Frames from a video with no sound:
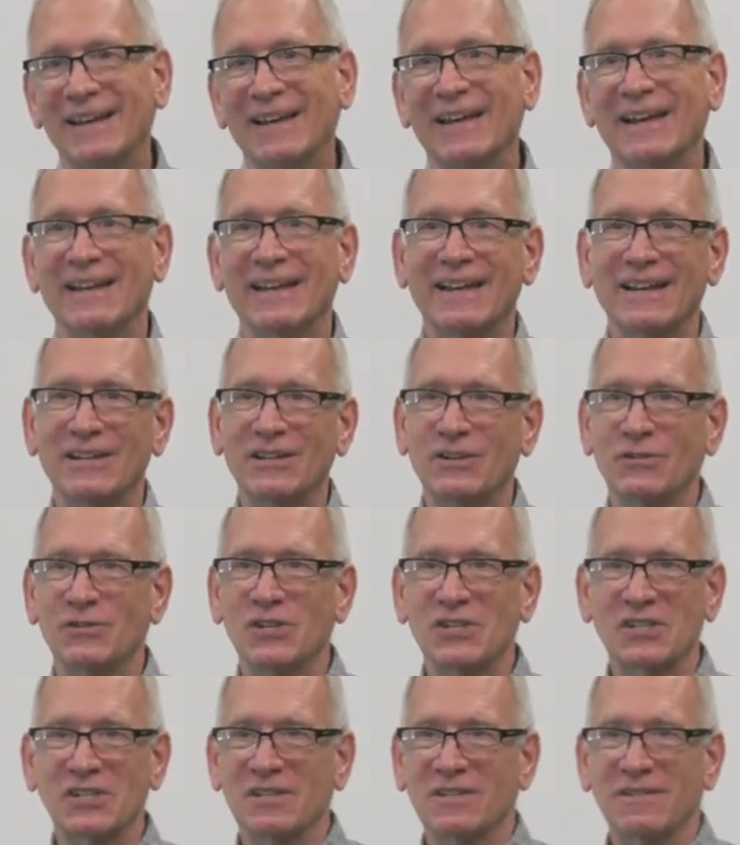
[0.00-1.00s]
And, and you're
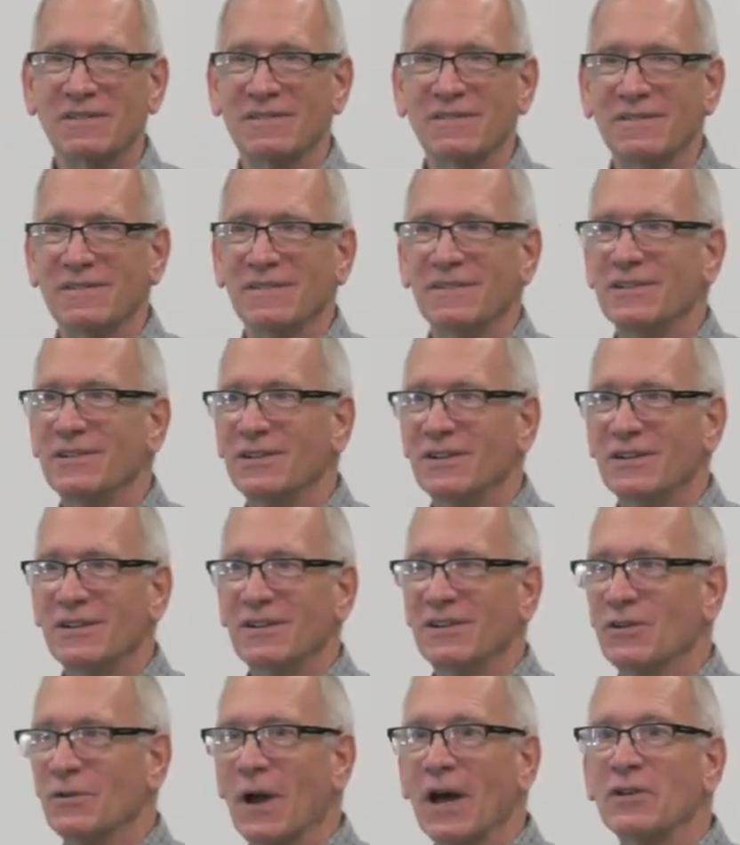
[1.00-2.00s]
just,
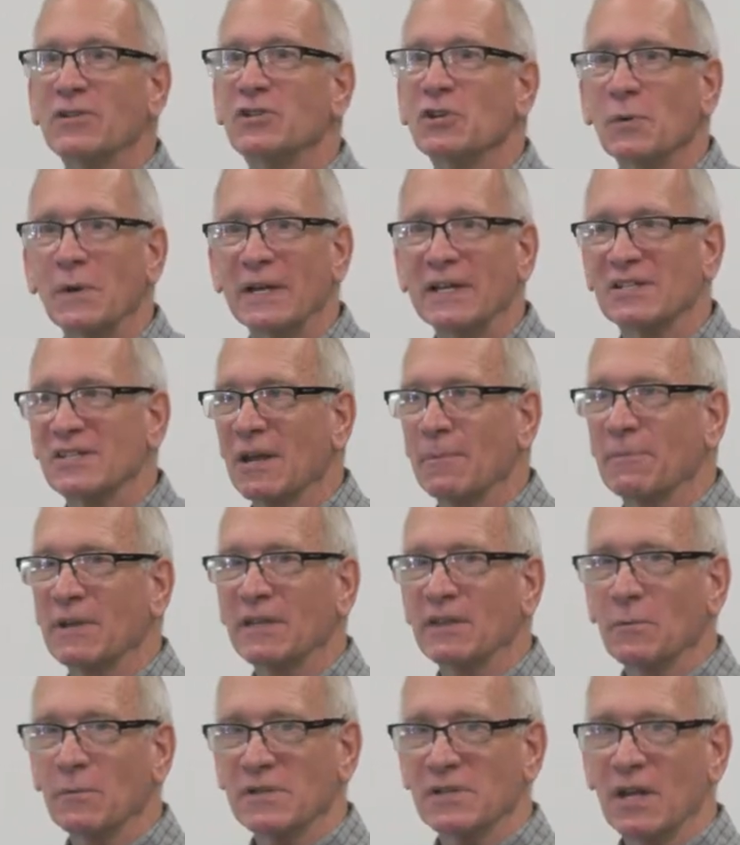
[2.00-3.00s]
you're undoing
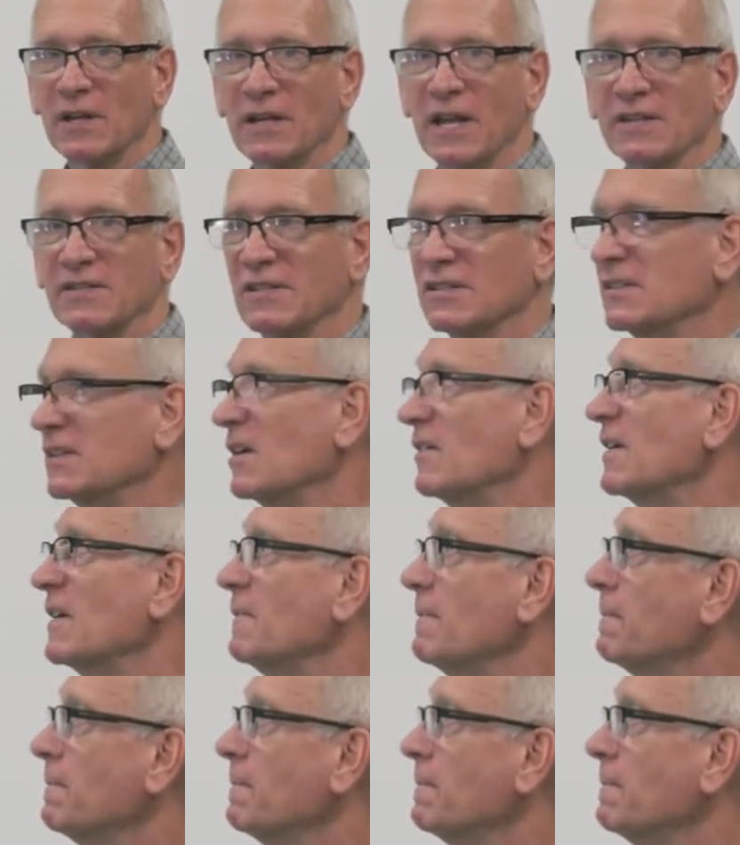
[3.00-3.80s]
something that was unnecessary.